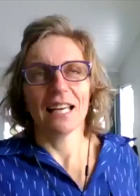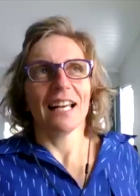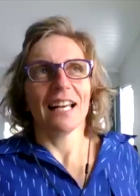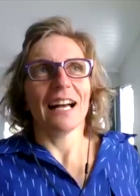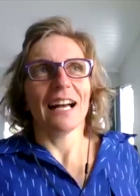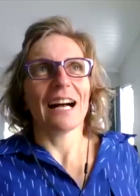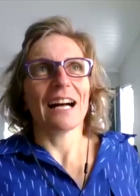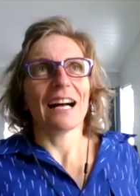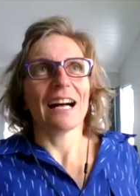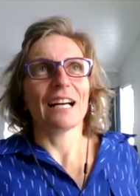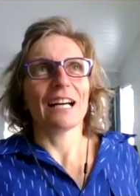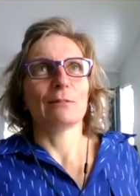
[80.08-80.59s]

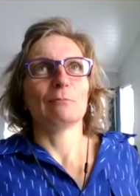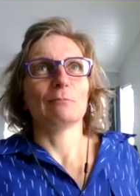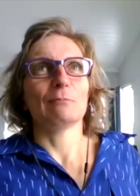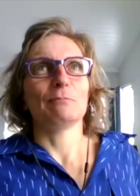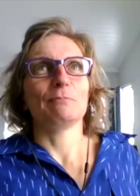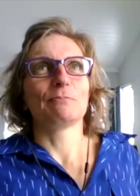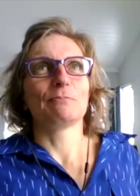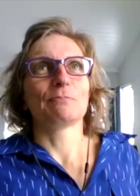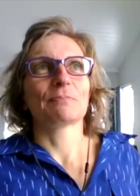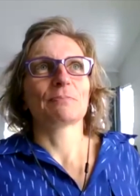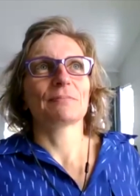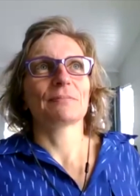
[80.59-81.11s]
Um,
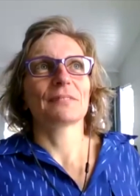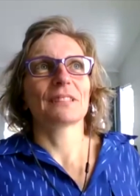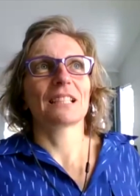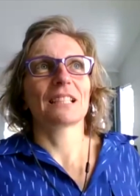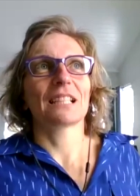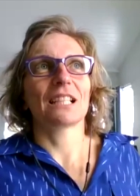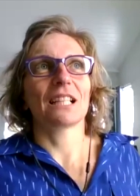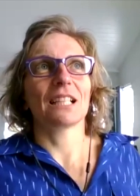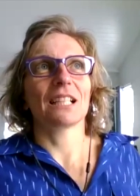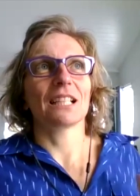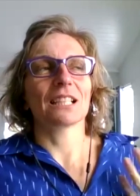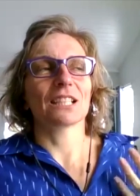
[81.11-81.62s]

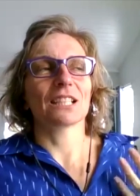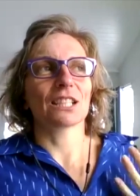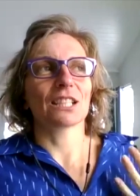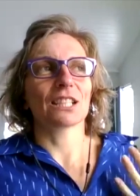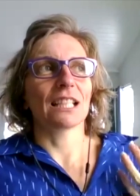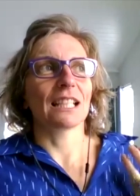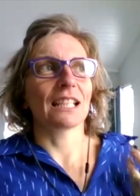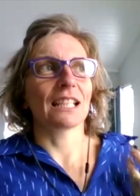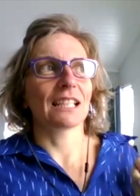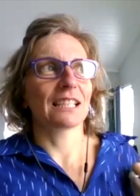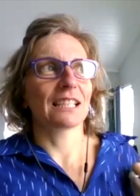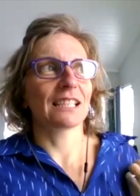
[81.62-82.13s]
gosh,
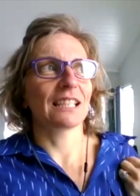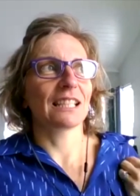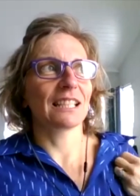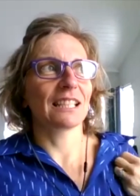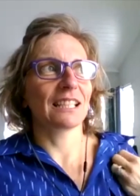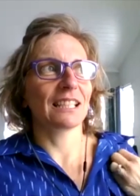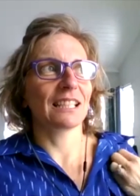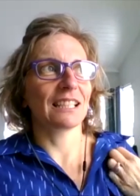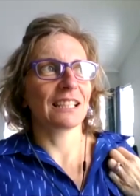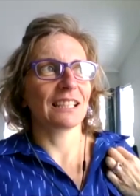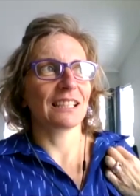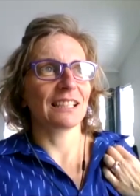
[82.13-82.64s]
like
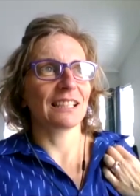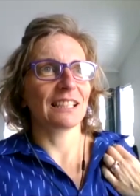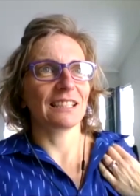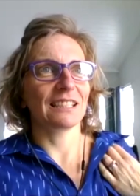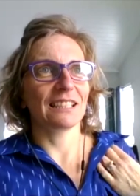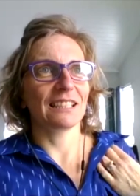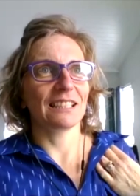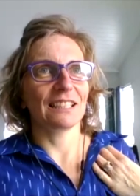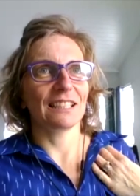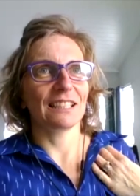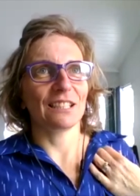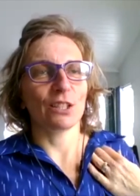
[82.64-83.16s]
you,
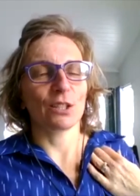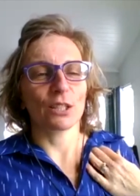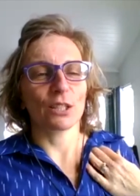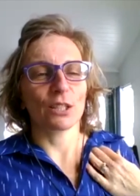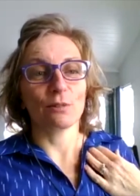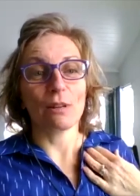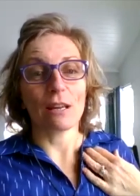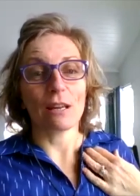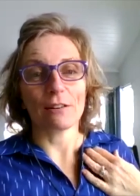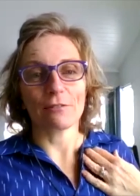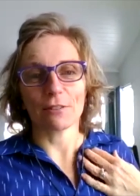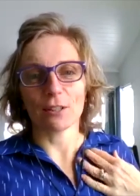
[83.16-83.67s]
you, know you
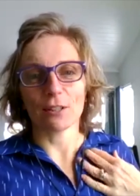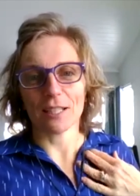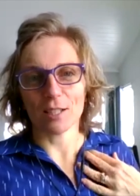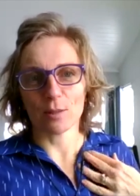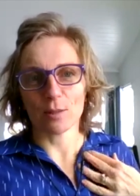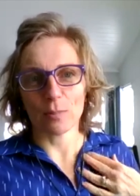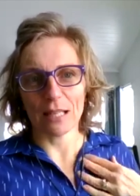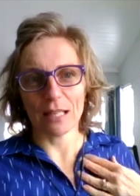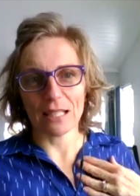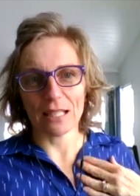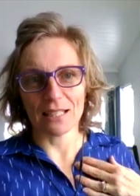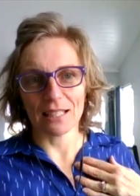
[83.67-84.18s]
never
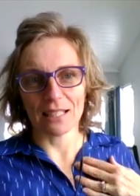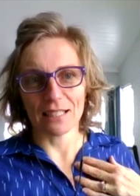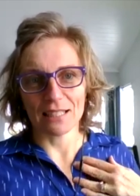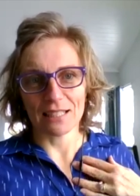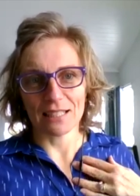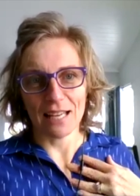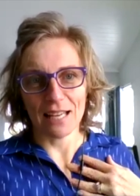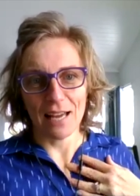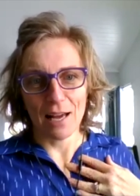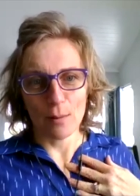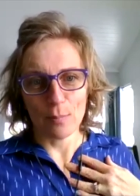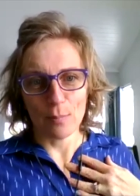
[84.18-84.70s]
expect it to
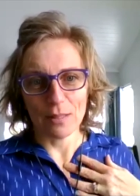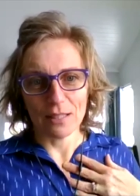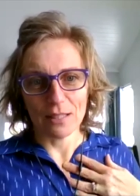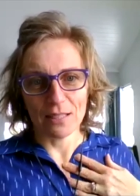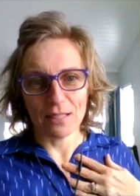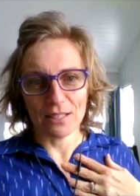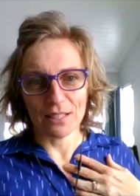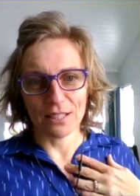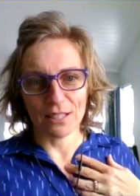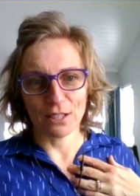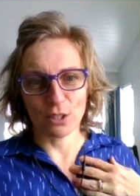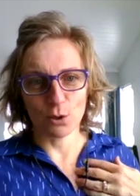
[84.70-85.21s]
happen
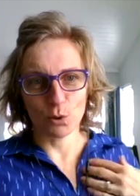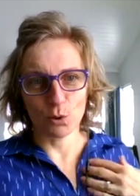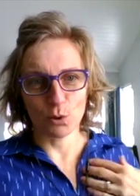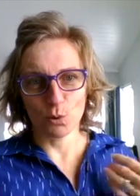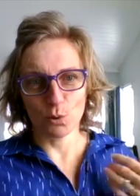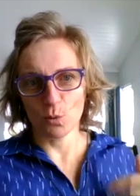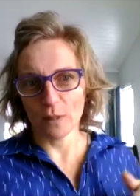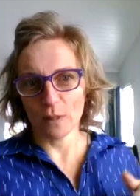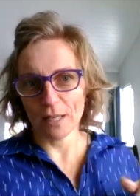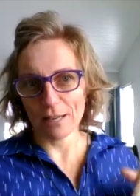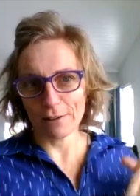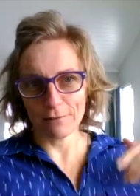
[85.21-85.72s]
to you
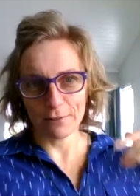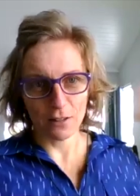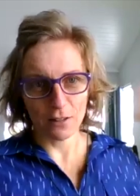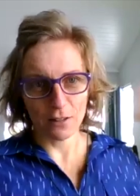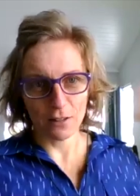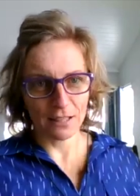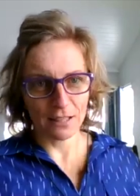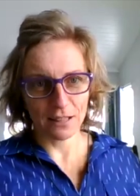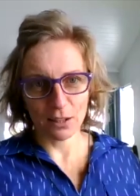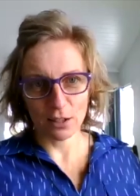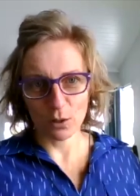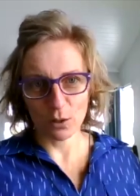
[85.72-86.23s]
whatever
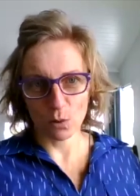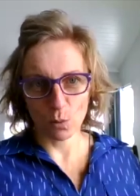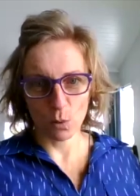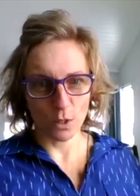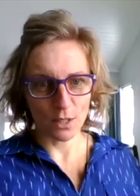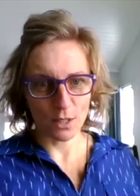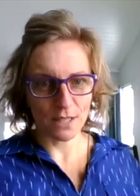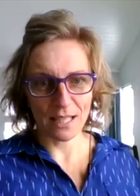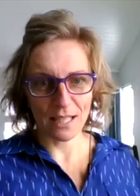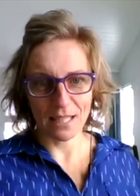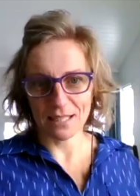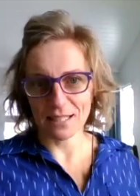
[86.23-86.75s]
the
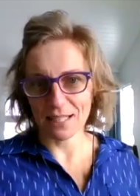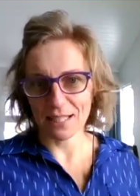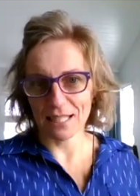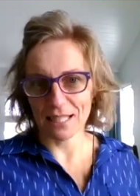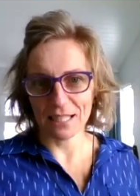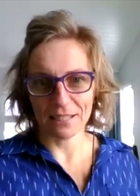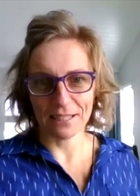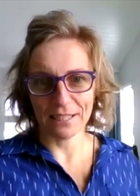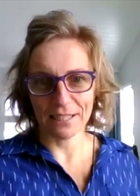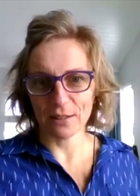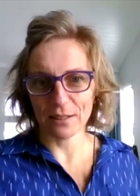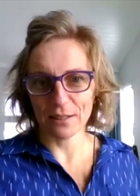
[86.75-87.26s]
worst case
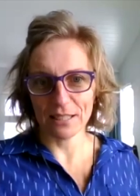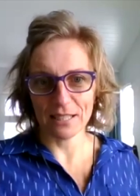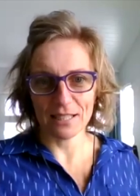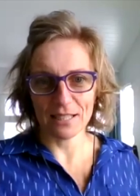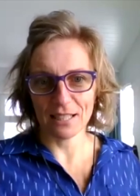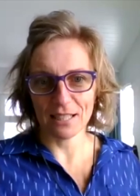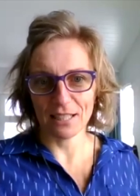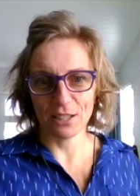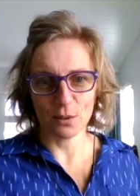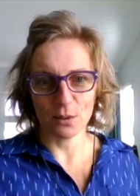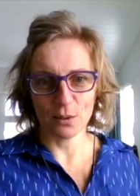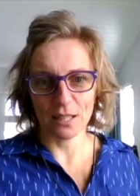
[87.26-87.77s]
scenario is that
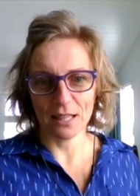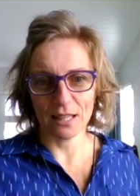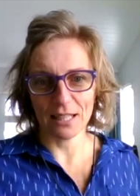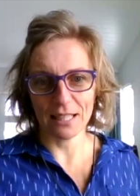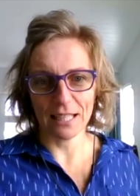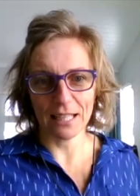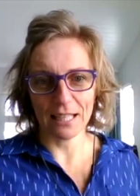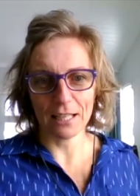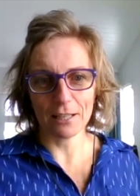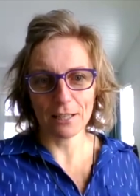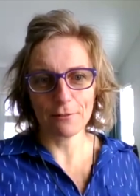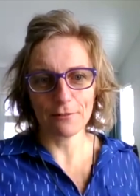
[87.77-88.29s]
you can
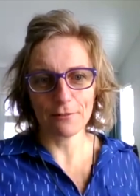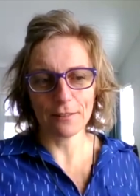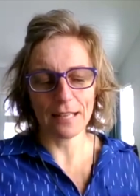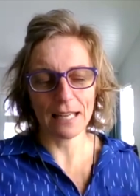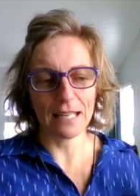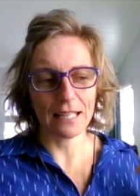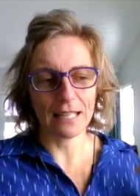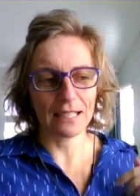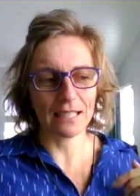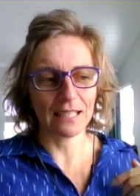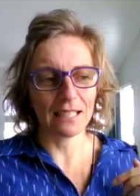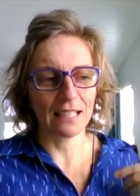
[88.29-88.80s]
think of
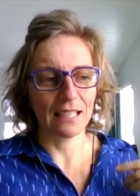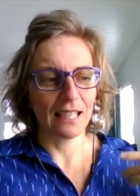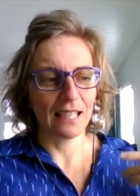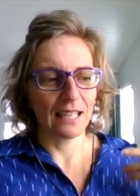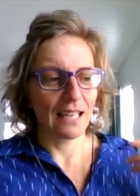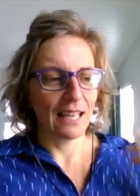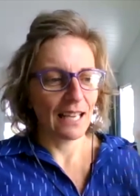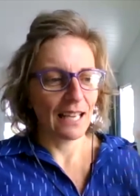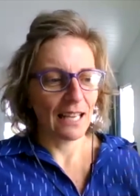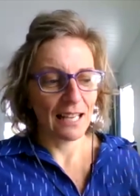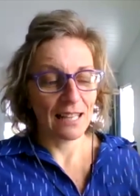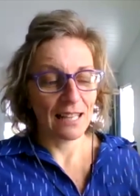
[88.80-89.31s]
and
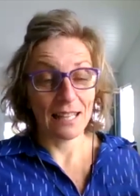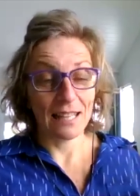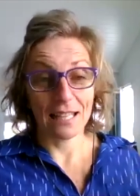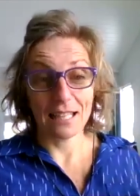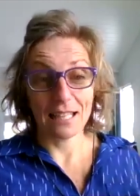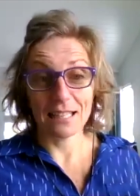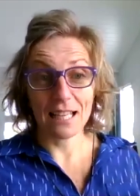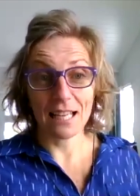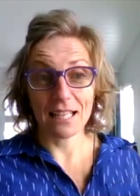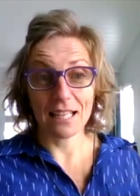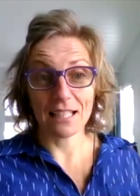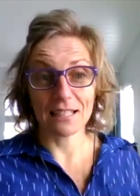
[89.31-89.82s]
and then it
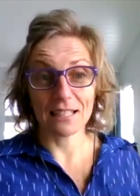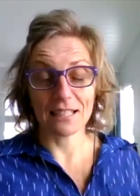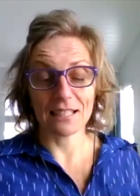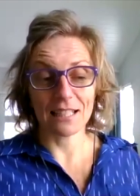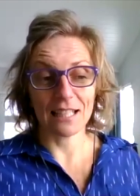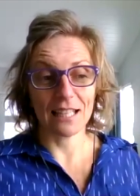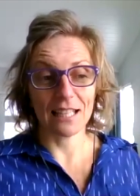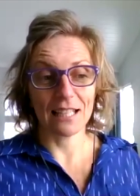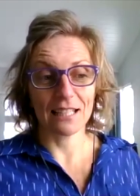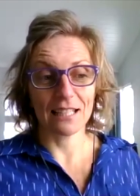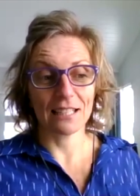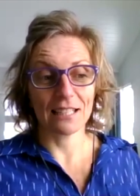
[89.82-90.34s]
does
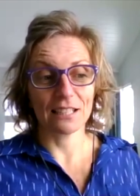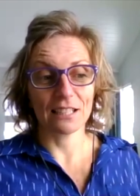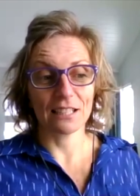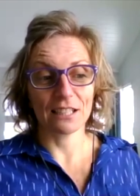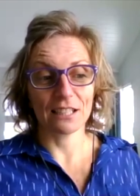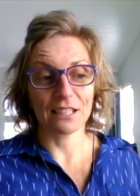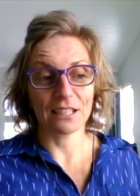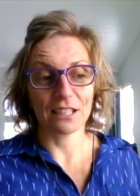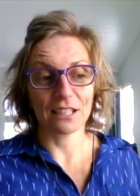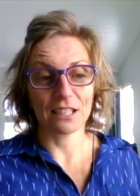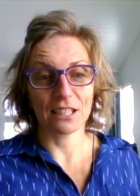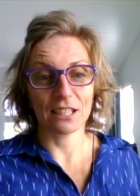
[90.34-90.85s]
and
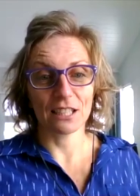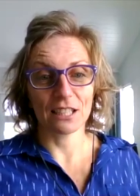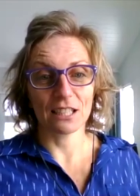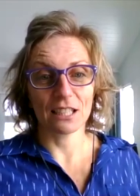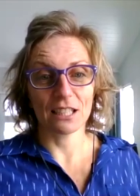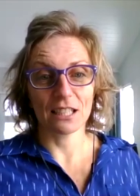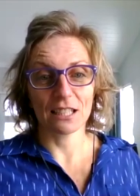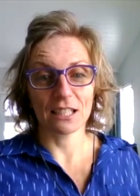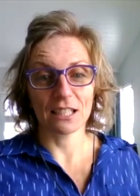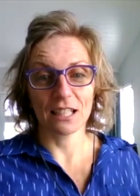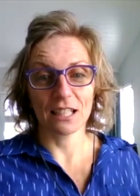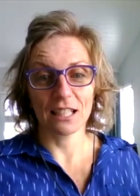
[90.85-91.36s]

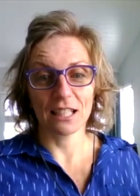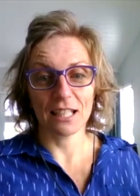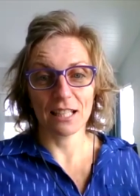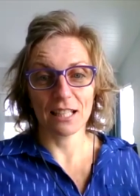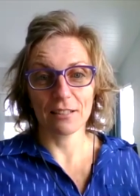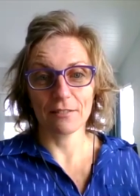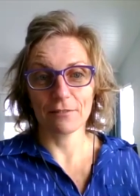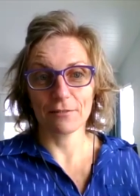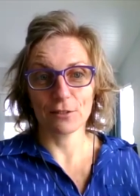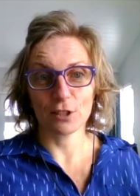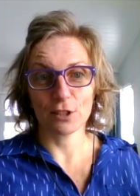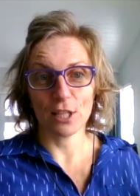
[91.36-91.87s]
your life
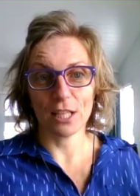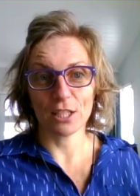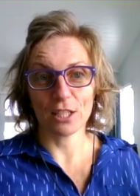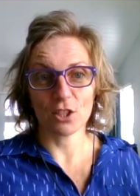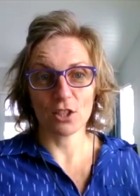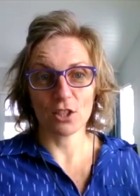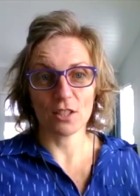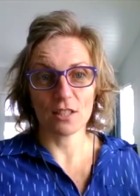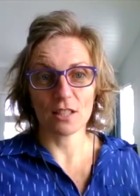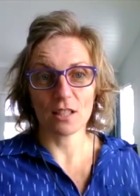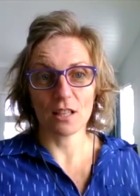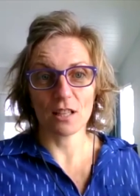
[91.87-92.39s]

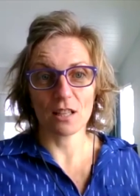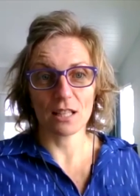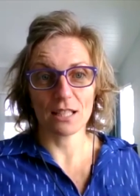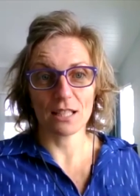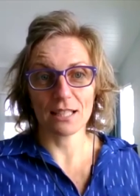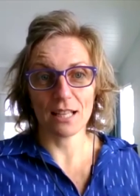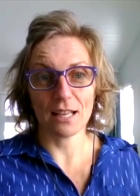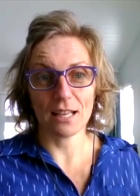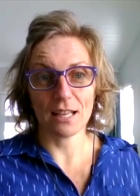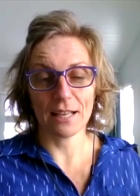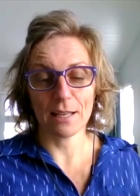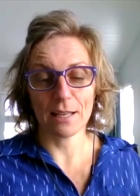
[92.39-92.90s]
changes on a
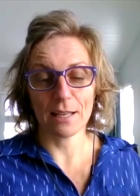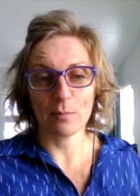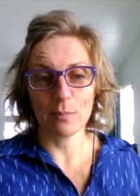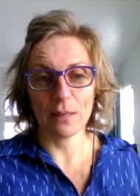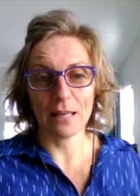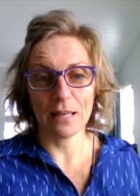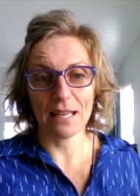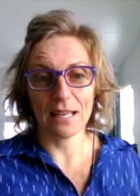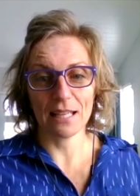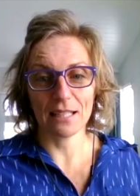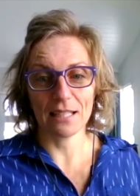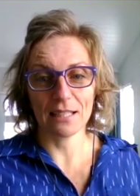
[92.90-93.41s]
dime
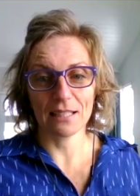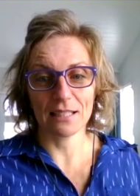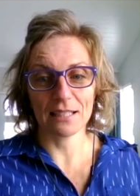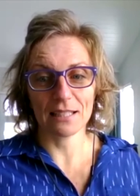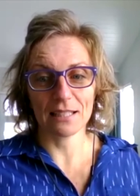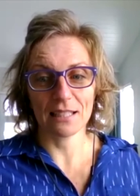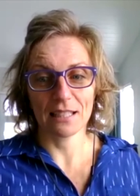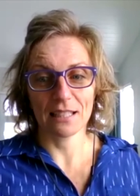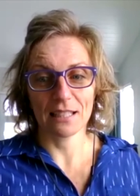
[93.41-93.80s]
and